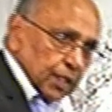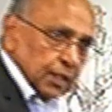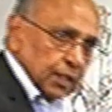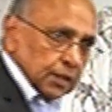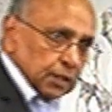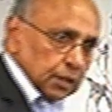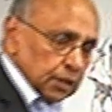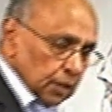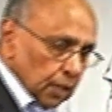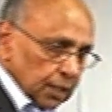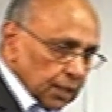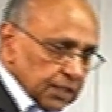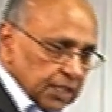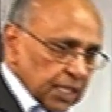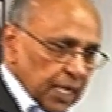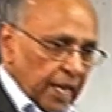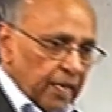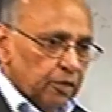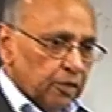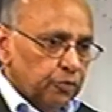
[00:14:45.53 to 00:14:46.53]
an, a
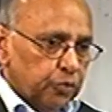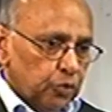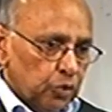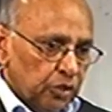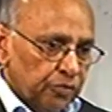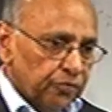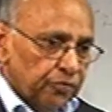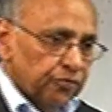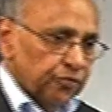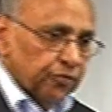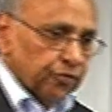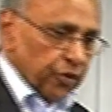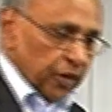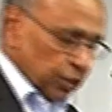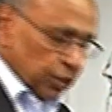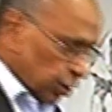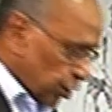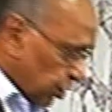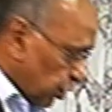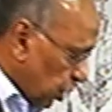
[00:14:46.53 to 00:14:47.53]
tank full of
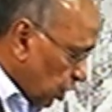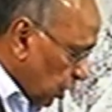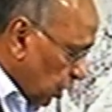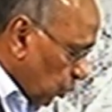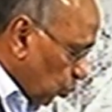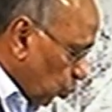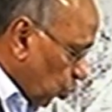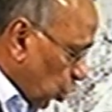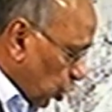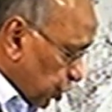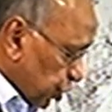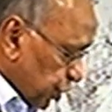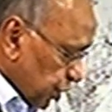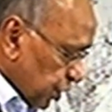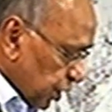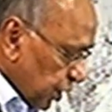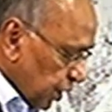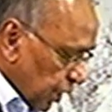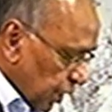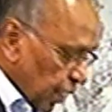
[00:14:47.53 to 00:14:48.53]
fresh
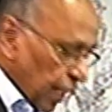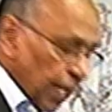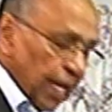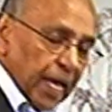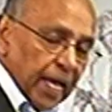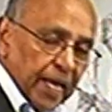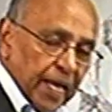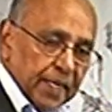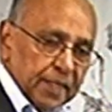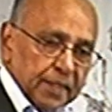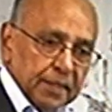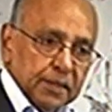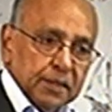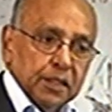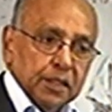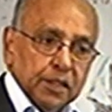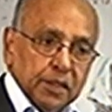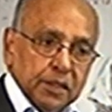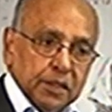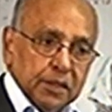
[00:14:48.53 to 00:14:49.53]
water
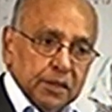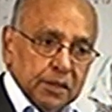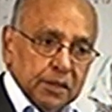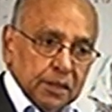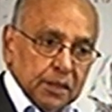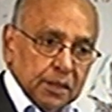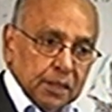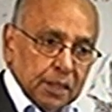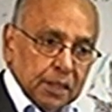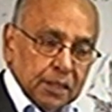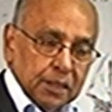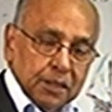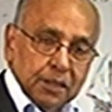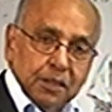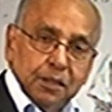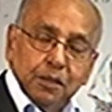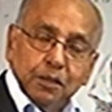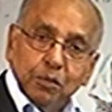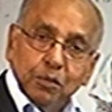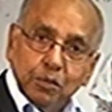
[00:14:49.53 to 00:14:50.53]
and the
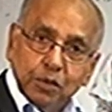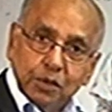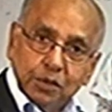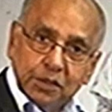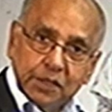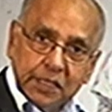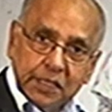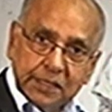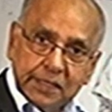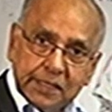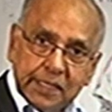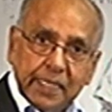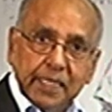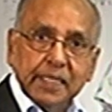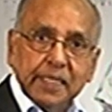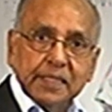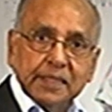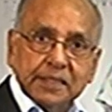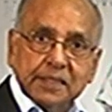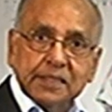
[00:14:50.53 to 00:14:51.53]

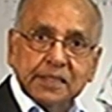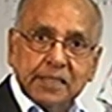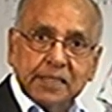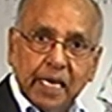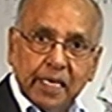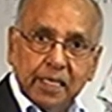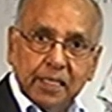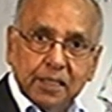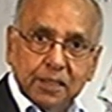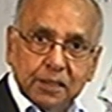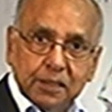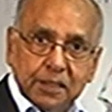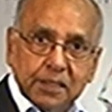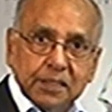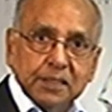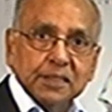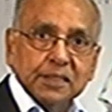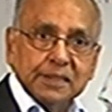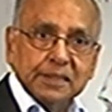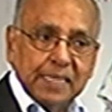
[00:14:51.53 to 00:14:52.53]
descaling cycle
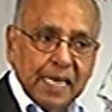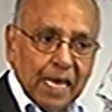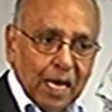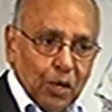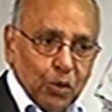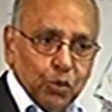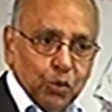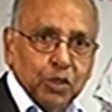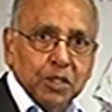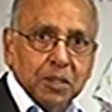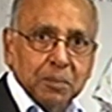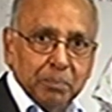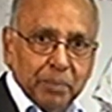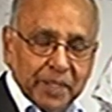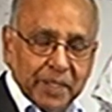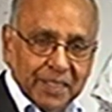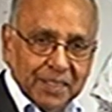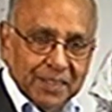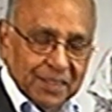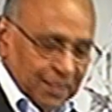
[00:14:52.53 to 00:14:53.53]
is now
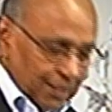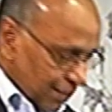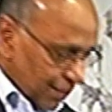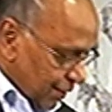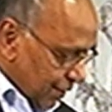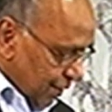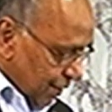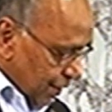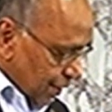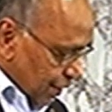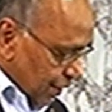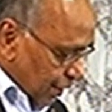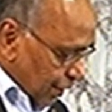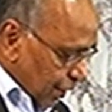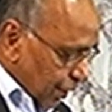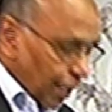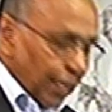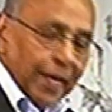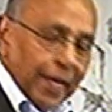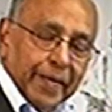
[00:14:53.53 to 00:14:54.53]
complete
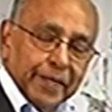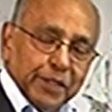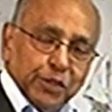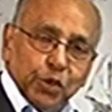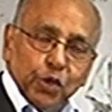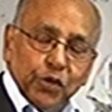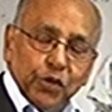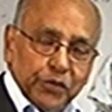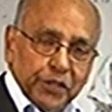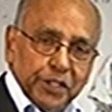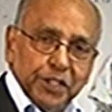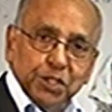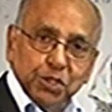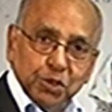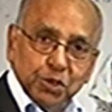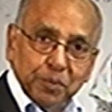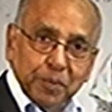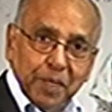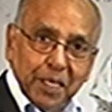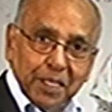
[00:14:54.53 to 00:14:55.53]
and you are ready
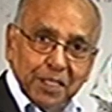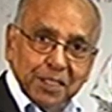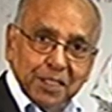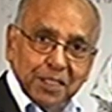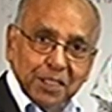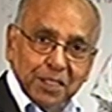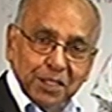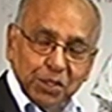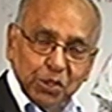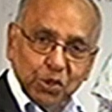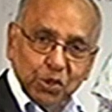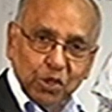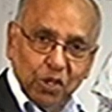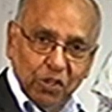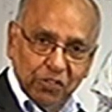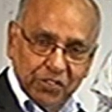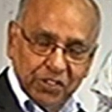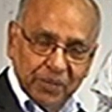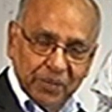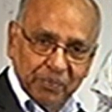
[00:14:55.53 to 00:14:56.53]
to make your
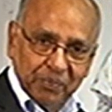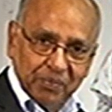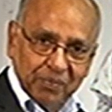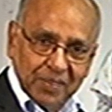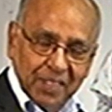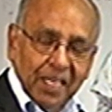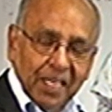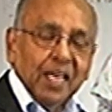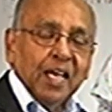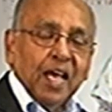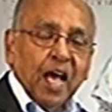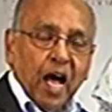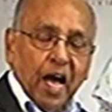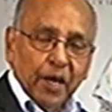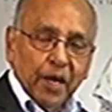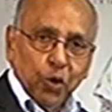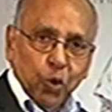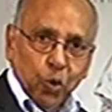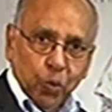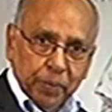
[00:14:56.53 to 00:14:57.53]
coffee.
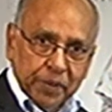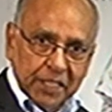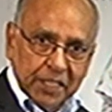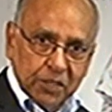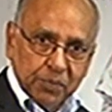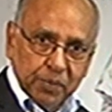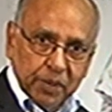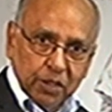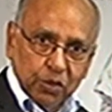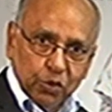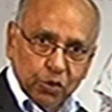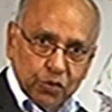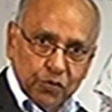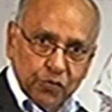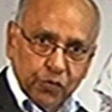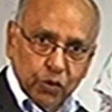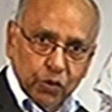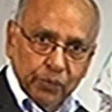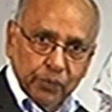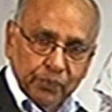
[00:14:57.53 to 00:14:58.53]
I hope it has been
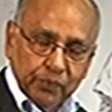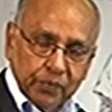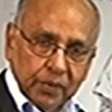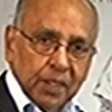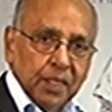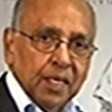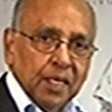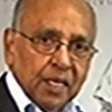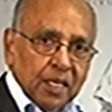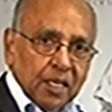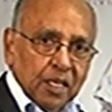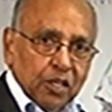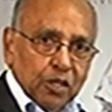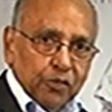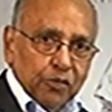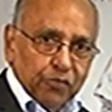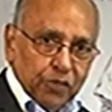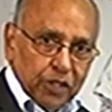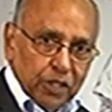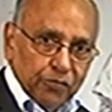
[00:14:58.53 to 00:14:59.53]
useful.
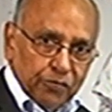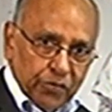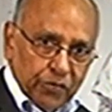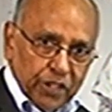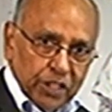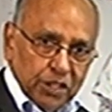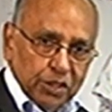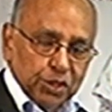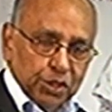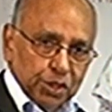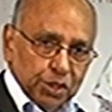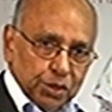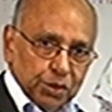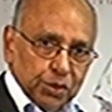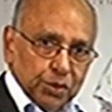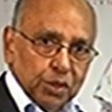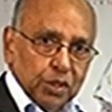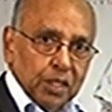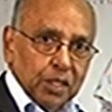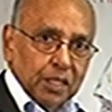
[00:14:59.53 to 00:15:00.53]
Feel free
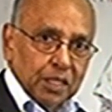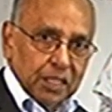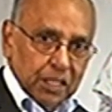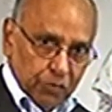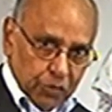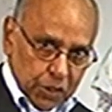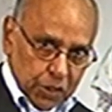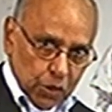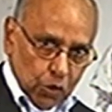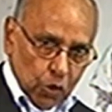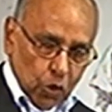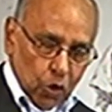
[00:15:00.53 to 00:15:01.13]
to give us a